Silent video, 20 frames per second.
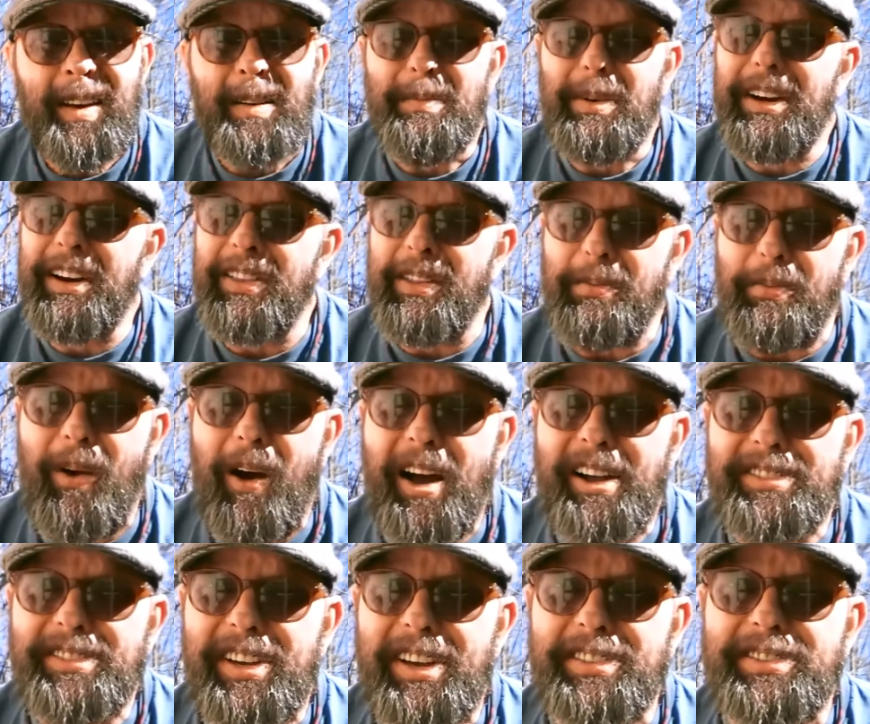but in the
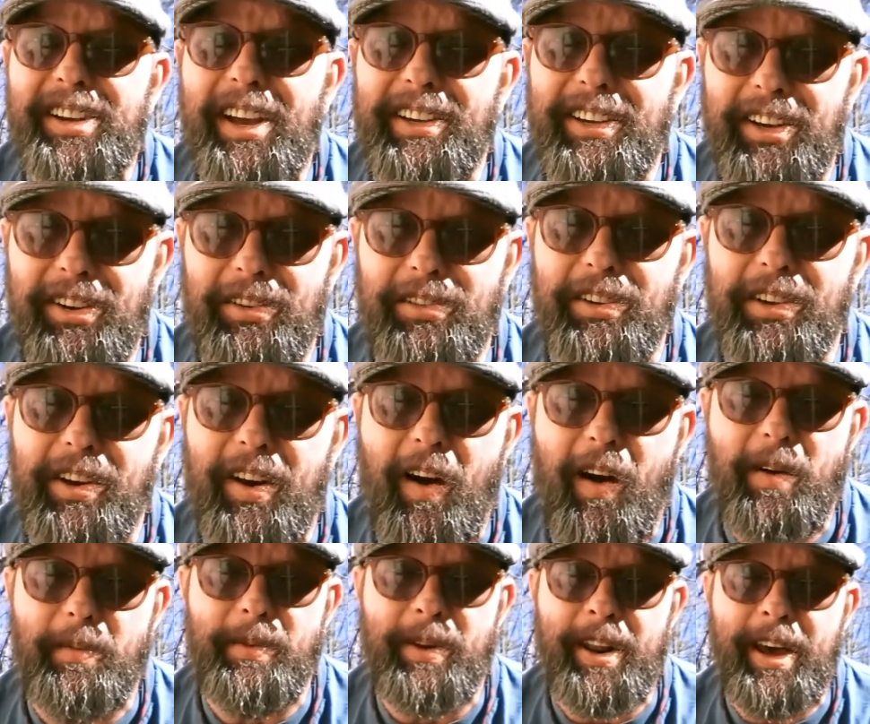process I killed the
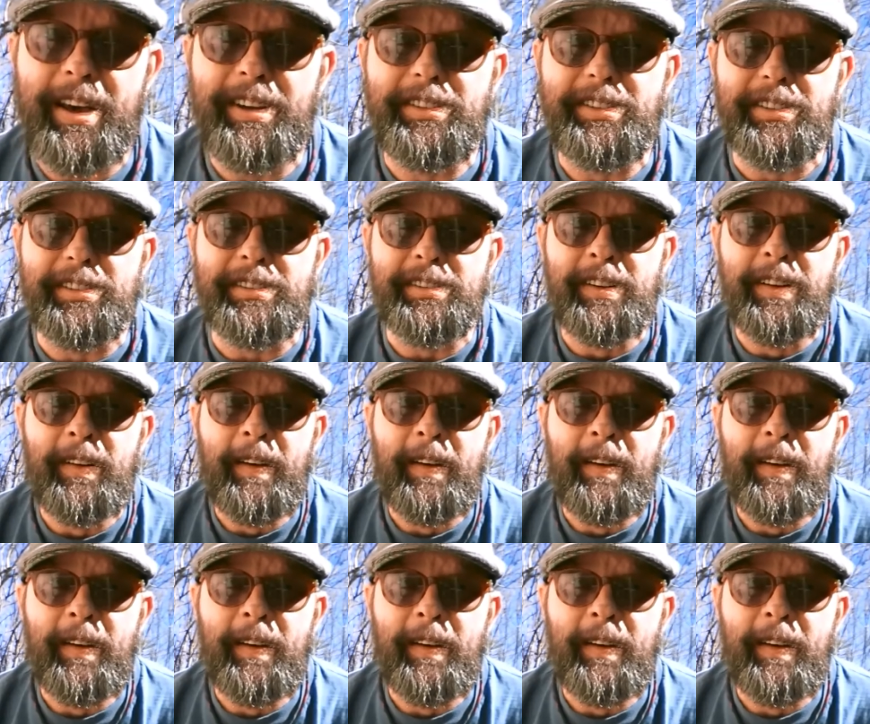carbonation.